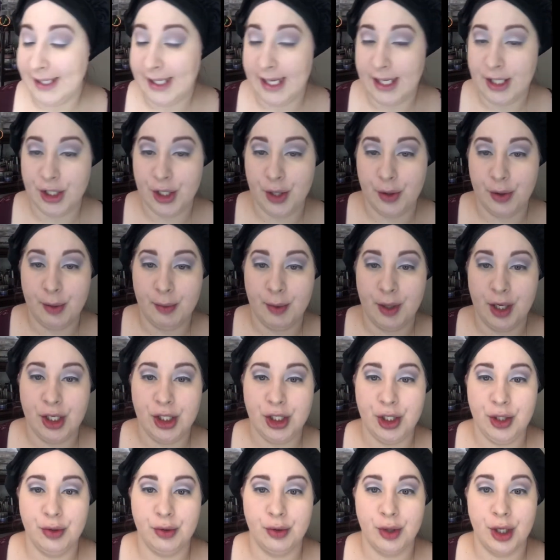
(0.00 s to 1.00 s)
skin tone, I'm going to
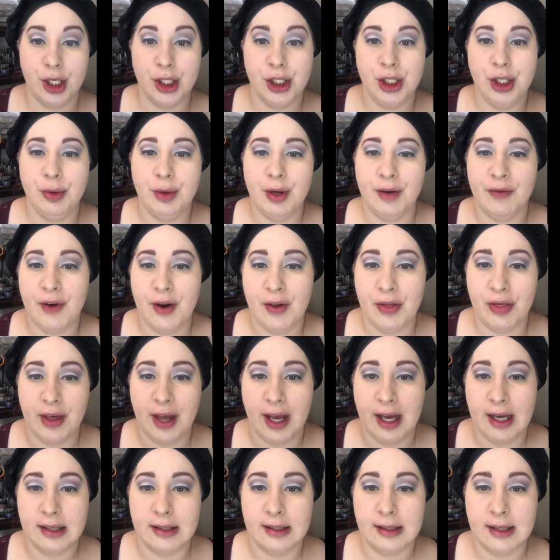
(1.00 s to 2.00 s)
do two different
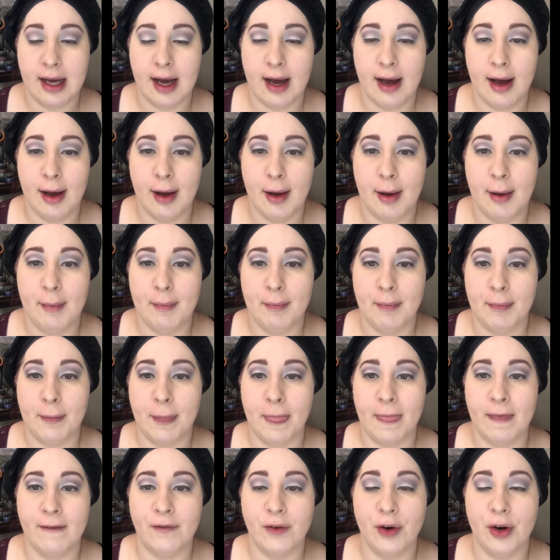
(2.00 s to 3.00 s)
things.
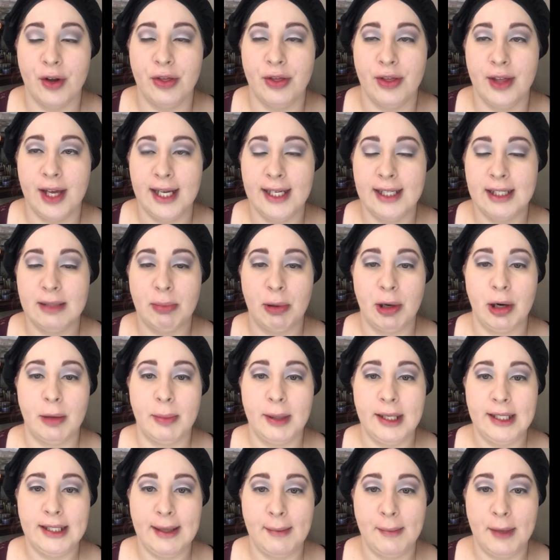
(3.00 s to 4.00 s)
For this
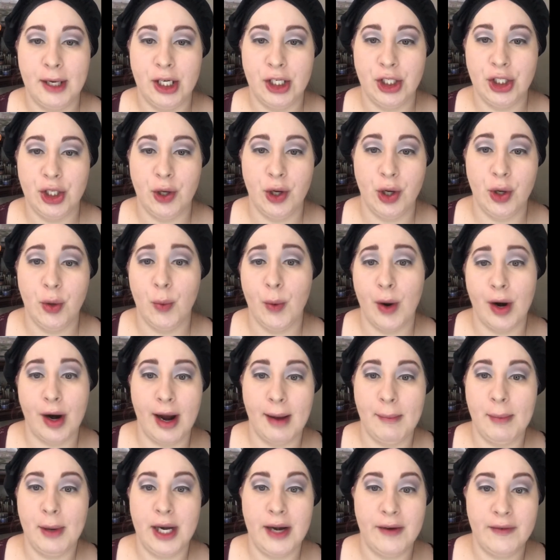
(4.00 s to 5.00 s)
purpose, I'm going to show you where
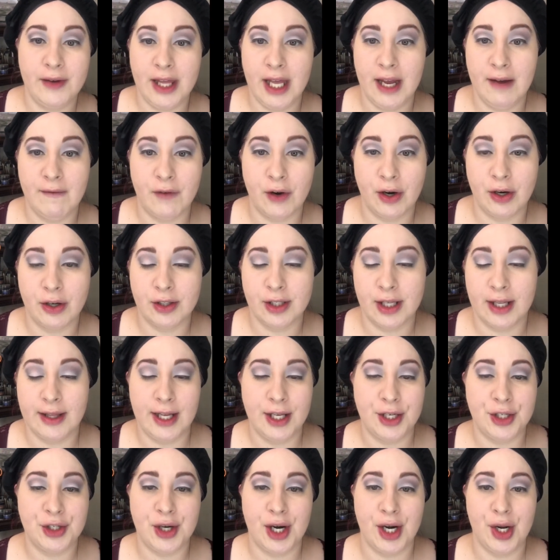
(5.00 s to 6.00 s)
I put everything first and
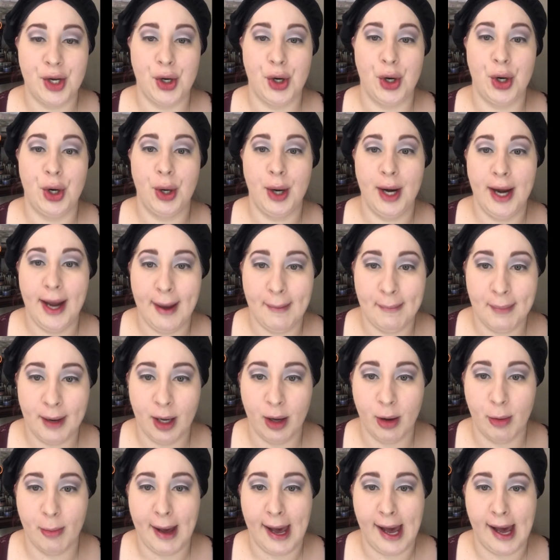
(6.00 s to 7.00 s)
then try to hurry up and
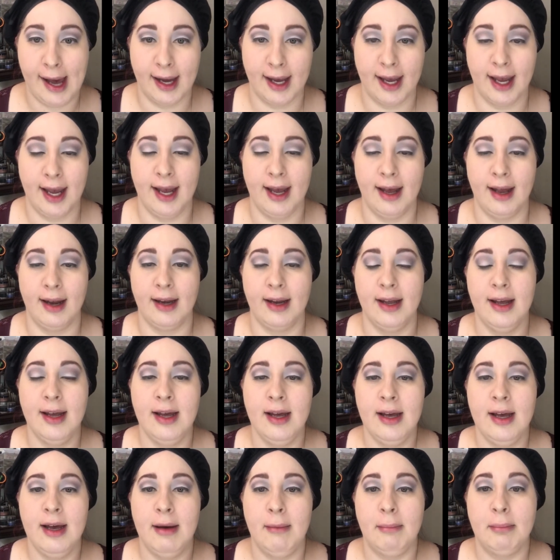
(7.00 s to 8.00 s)
go back and
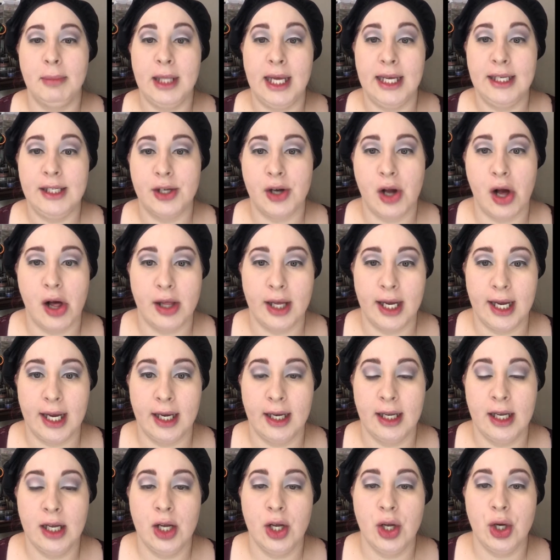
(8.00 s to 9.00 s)
blend it all
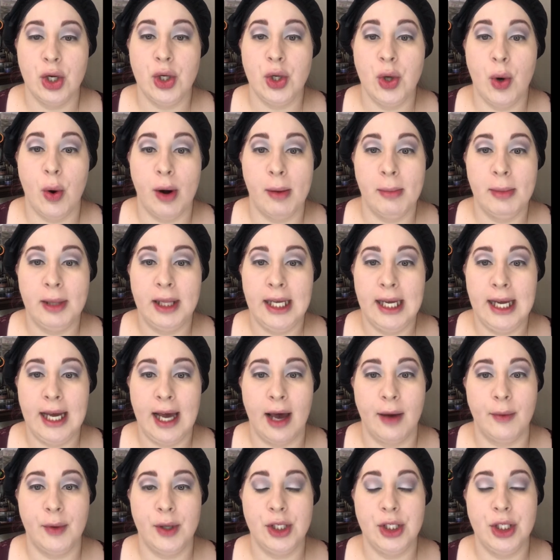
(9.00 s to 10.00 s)
in. Normally,
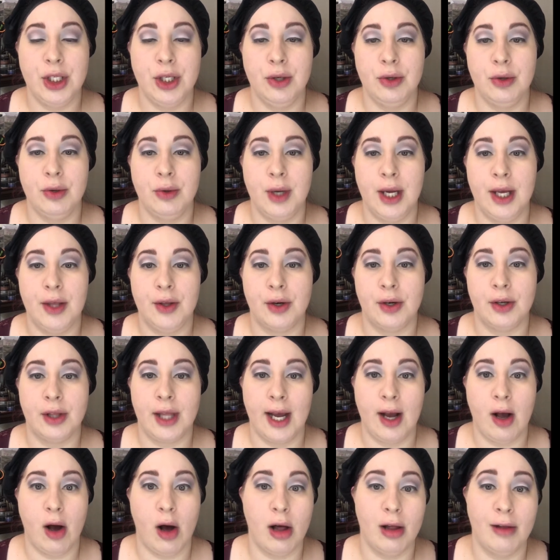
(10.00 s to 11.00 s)
I would do either
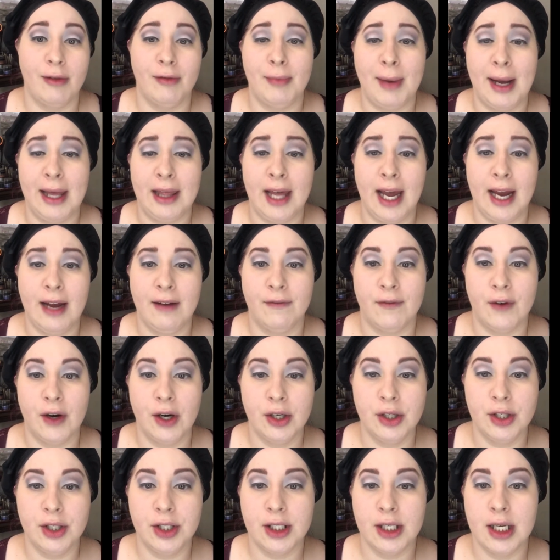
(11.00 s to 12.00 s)
like all of my light
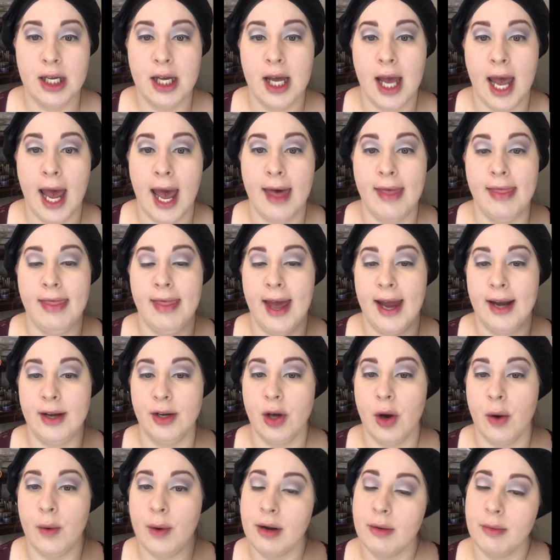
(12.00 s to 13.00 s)
first and then
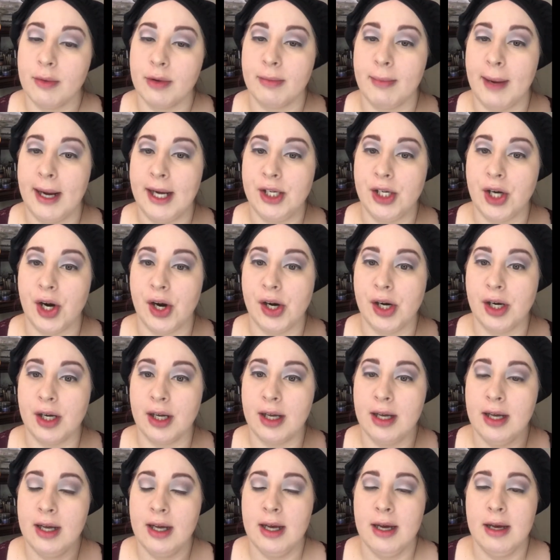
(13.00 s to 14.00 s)
go in with my dark.
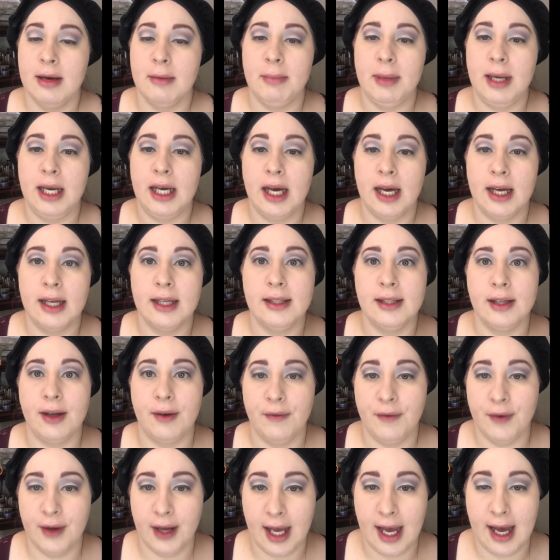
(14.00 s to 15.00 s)
Because
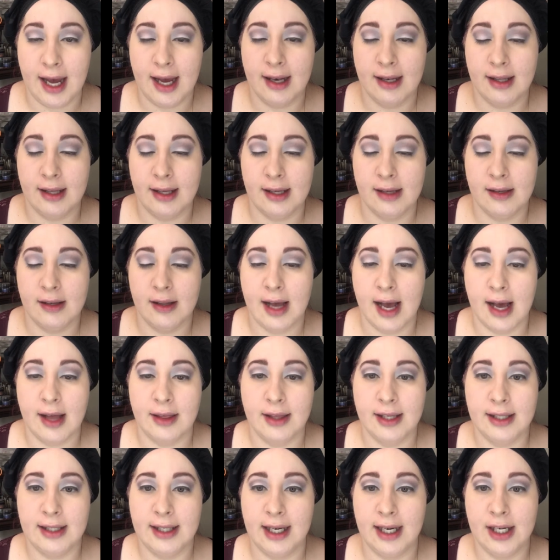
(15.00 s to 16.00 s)
of, again,
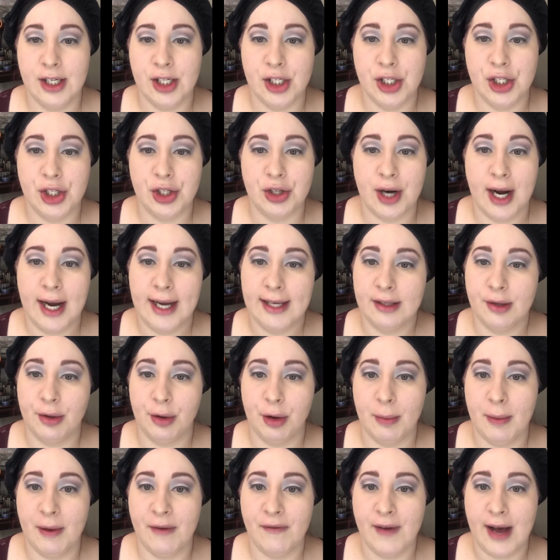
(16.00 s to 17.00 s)
the Senegence dries a
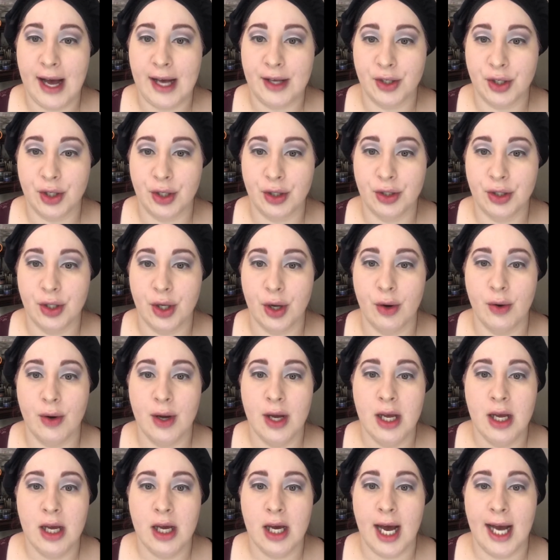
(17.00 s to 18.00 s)
little bit faster, so
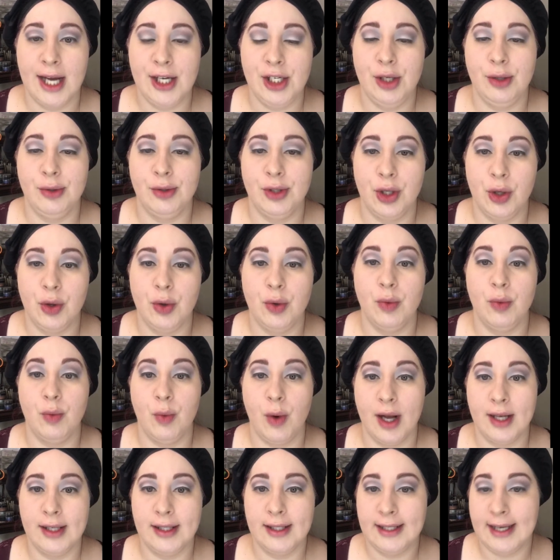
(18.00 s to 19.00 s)
I choose to do
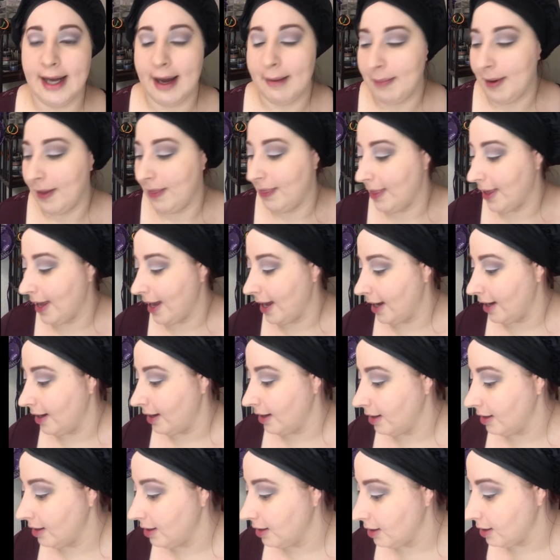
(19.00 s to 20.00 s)
one step and
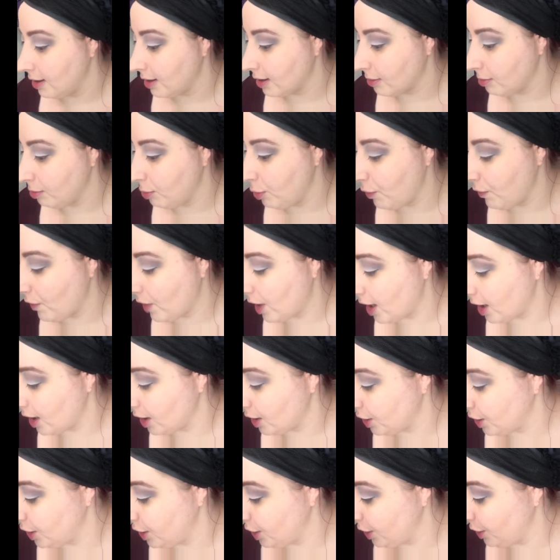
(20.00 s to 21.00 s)
then move
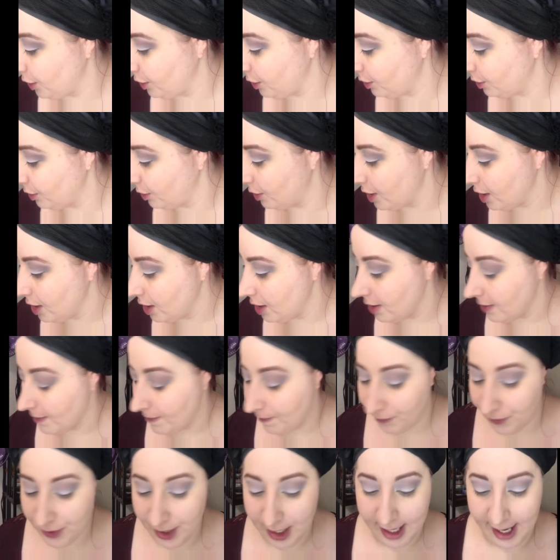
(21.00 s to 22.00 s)
on to
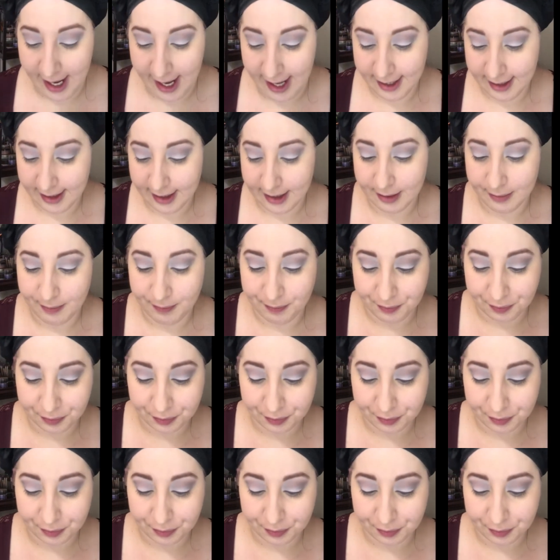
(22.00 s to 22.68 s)
the next.